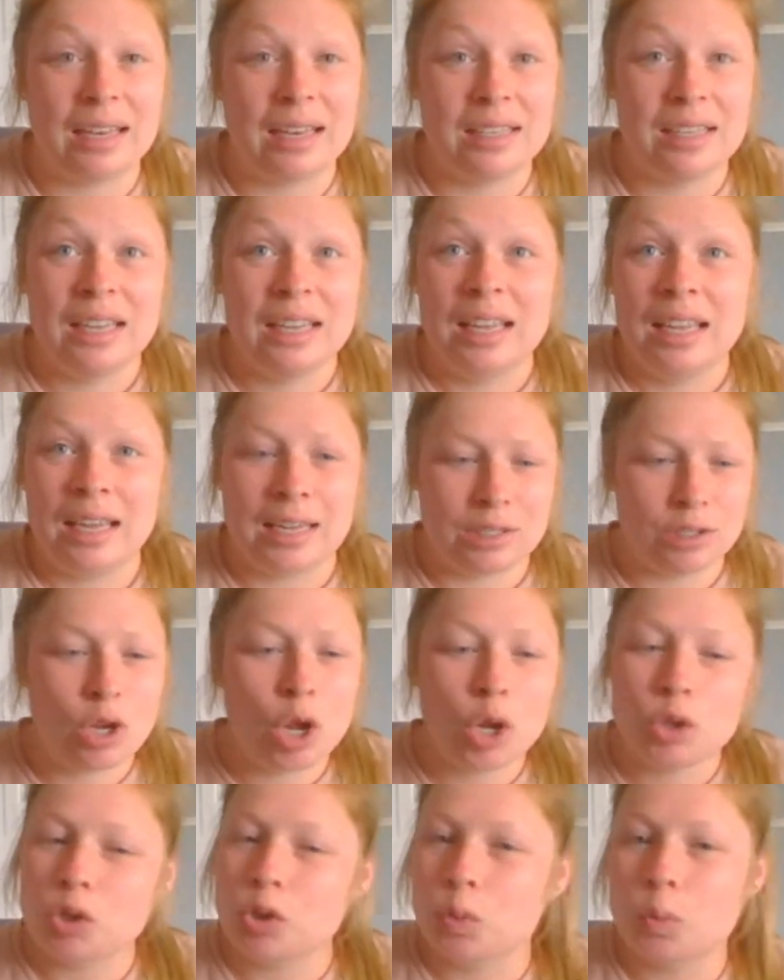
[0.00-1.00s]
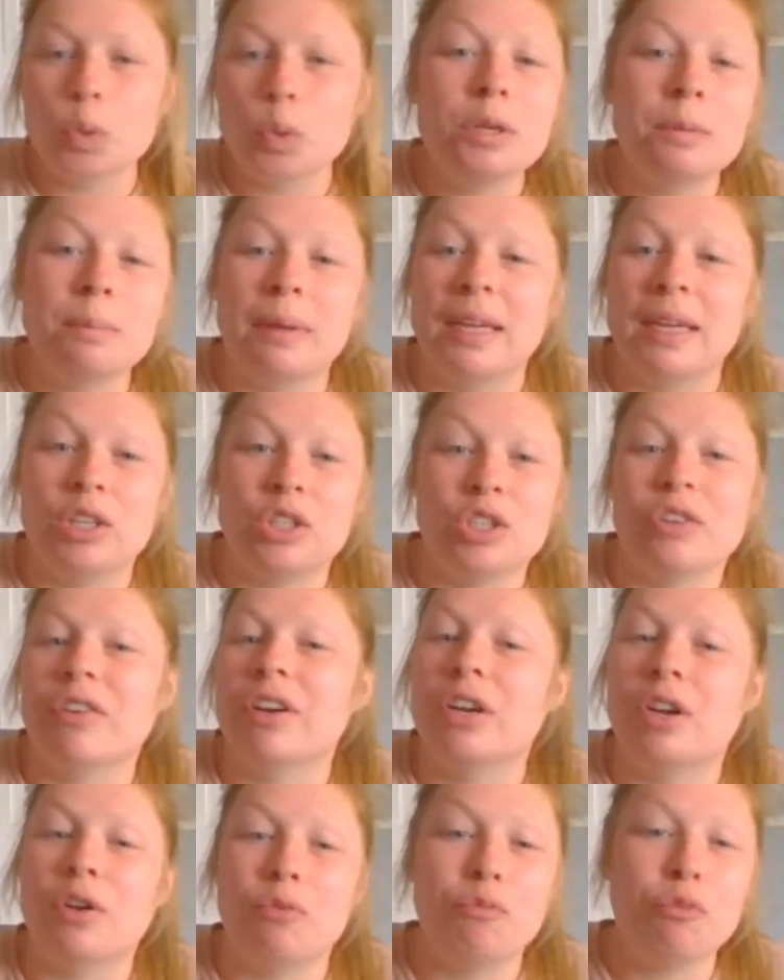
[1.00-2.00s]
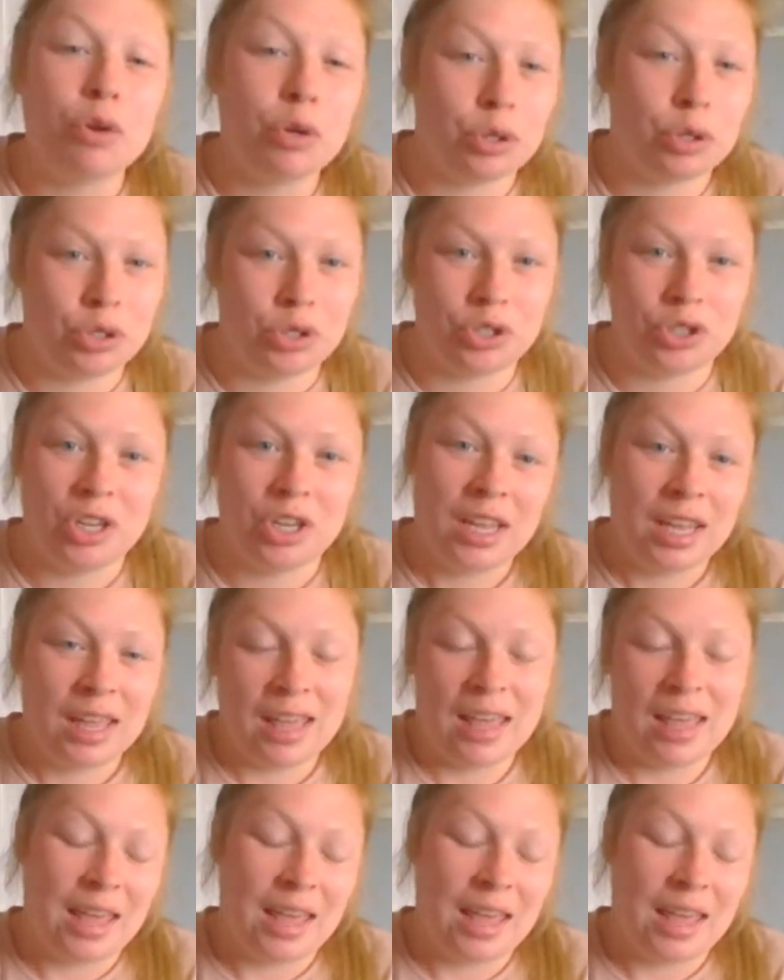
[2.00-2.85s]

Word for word: and it's not just one picture and a rushed